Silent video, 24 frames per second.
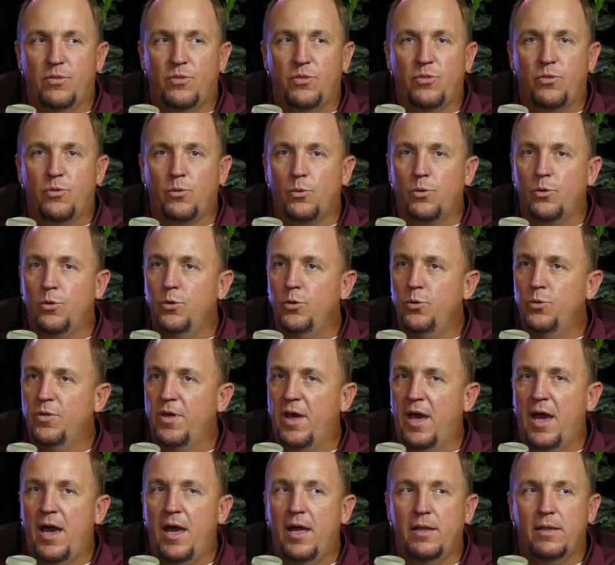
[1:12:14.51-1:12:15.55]
through
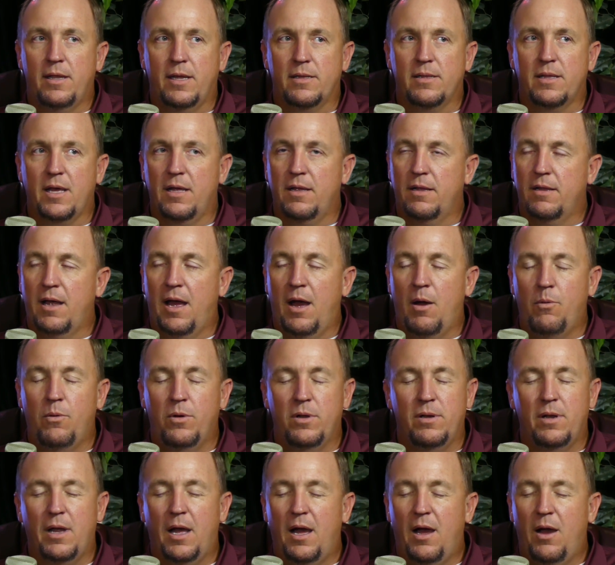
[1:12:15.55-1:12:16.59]
that, like that, I
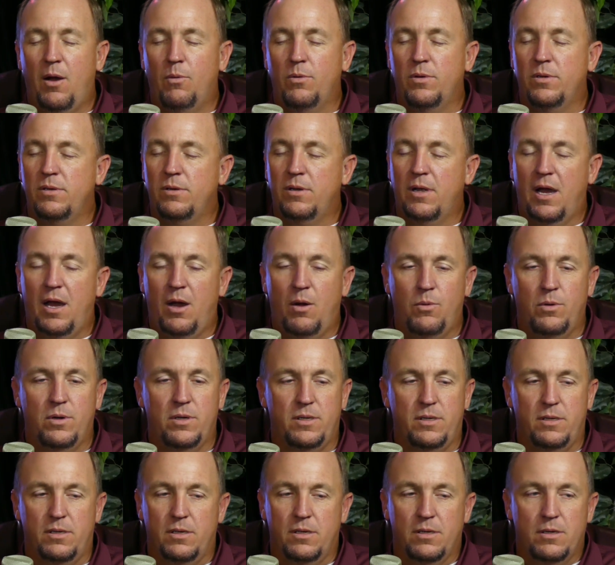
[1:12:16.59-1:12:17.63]
would
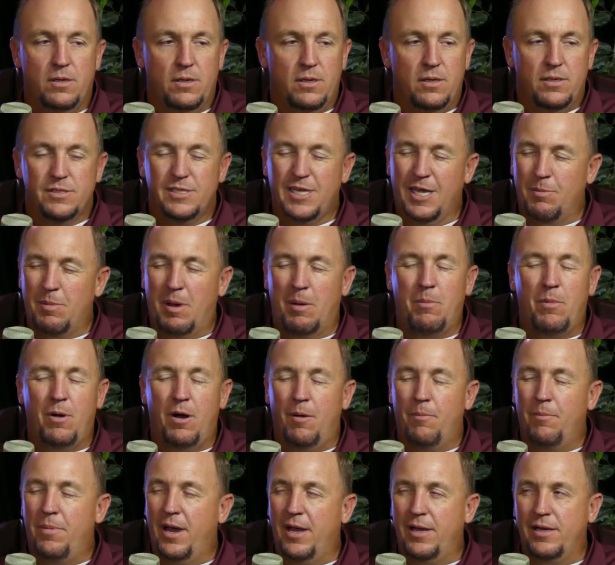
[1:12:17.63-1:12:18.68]
take my
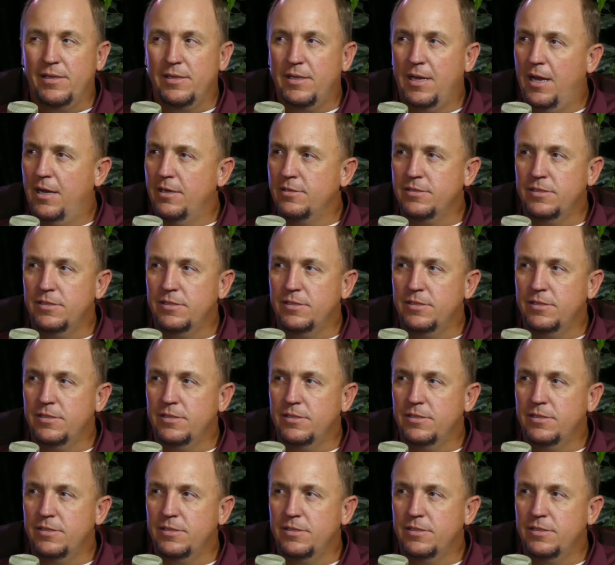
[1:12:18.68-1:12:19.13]
mom back 1,000